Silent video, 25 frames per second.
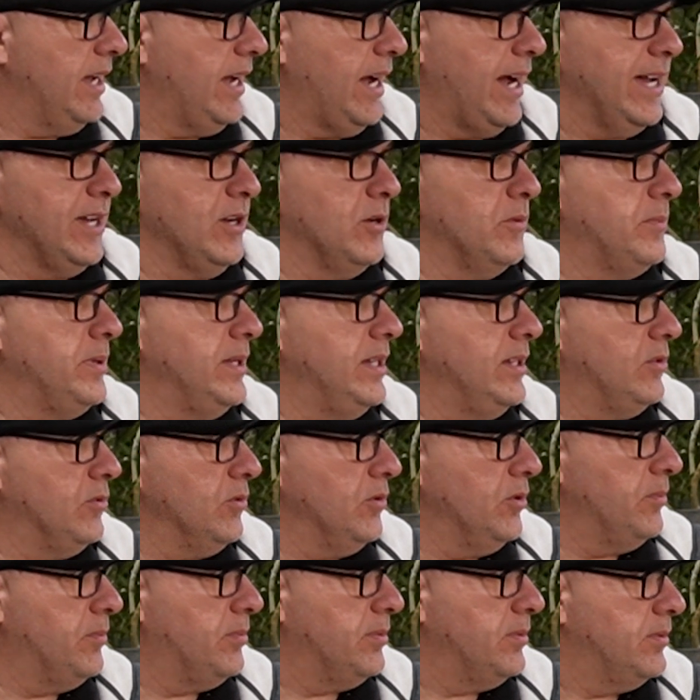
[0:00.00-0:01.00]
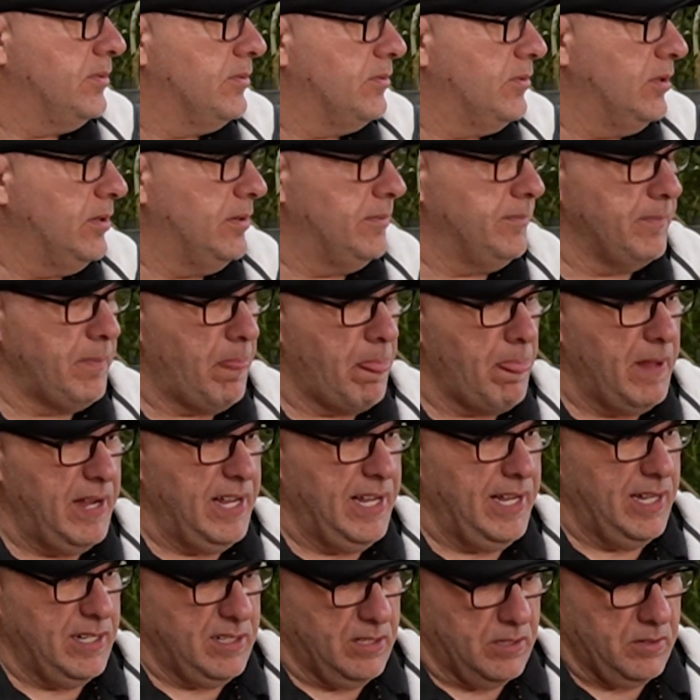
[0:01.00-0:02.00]
IOP group room,
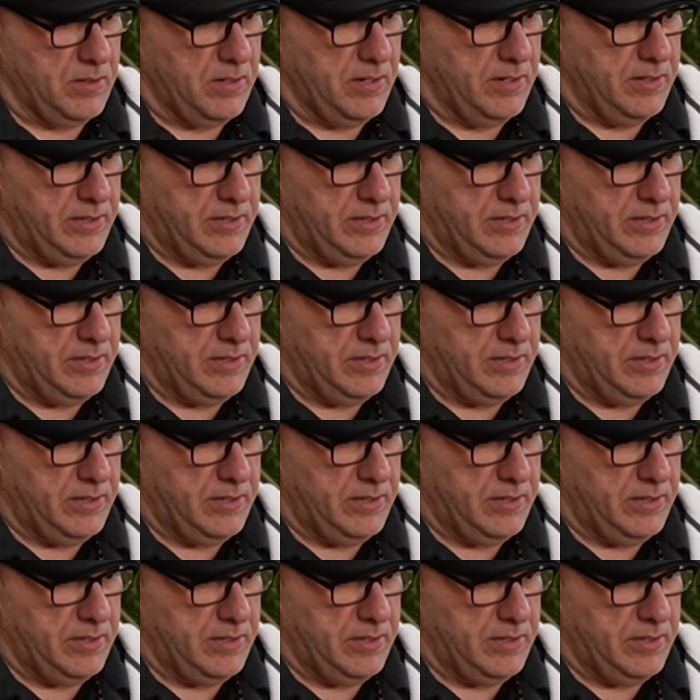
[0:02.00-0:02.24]
and